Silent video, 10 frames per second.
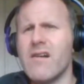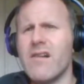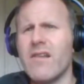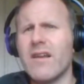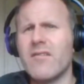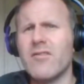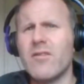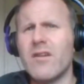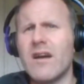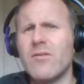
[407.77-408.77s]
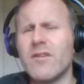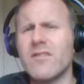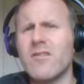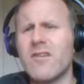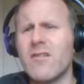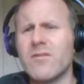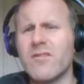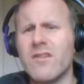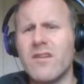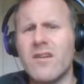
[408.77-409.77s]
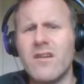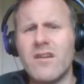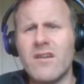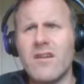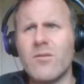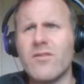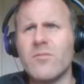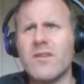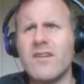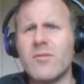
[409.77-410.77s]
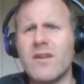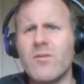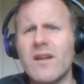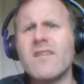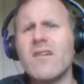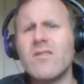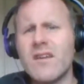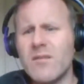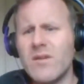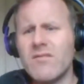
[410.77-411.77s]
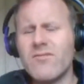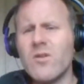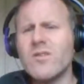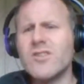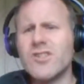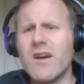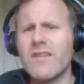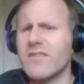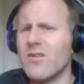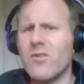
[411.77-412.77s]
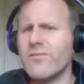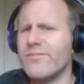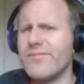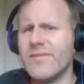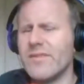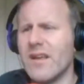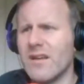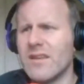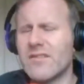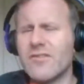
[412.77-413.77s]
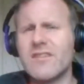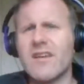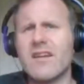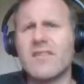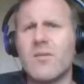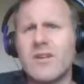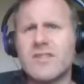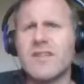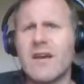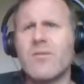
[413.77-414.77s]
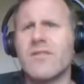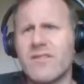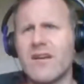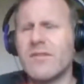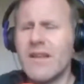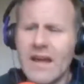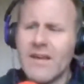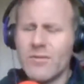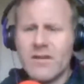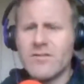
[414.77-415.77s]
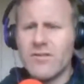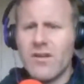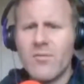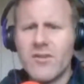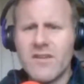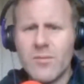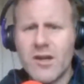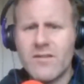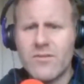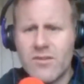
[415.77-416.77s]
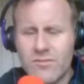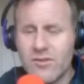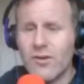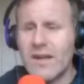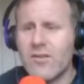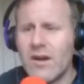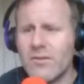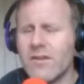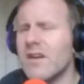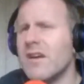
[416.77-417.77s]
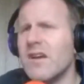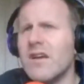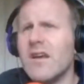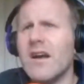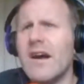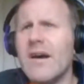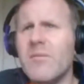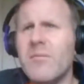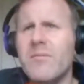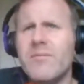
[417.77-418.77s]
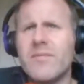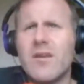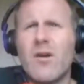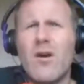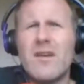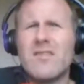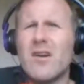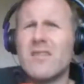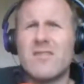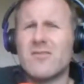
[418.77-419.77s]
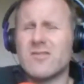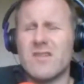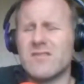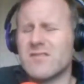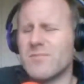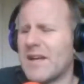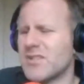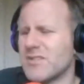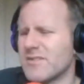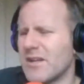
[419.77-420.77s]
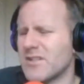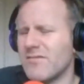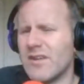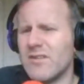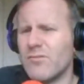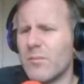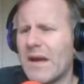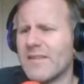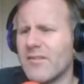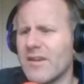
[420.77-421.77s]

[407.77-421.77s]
like a fucking cow in a slaughterhouse. It was unbelievable. He went down like he'd been fucking shot. So that 3 seconds I watched of that I was glad I was out doing comedy, to be honest with you. It was a great crowd. It's just a smashing venue. We're back there